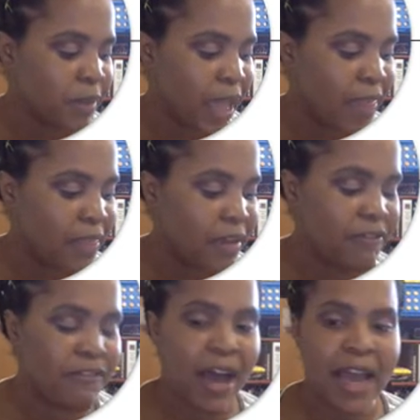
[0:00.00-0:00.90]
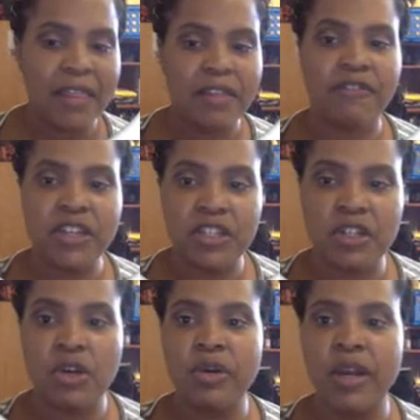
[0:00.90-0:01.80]
and then find the
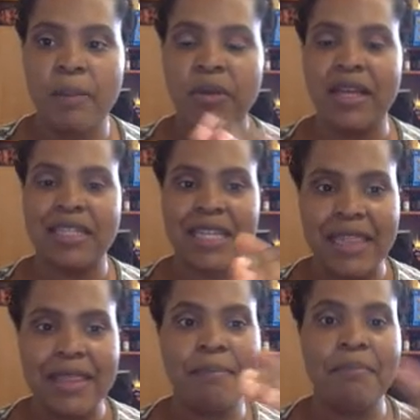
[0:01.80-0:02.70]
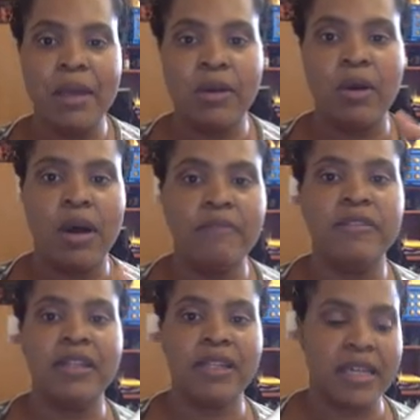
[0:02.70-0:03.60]
physical number that's in the middle of
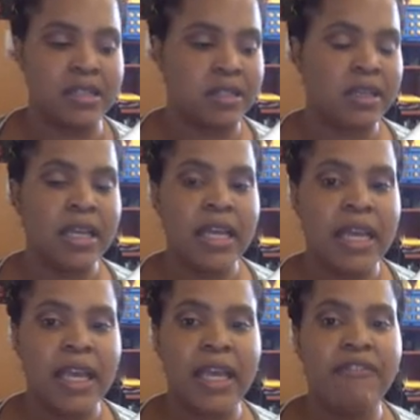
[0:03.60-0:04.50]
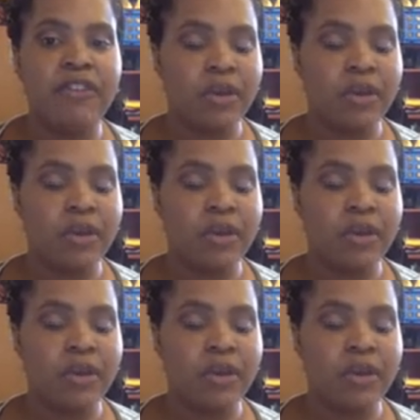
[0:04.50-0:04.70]
the list. If your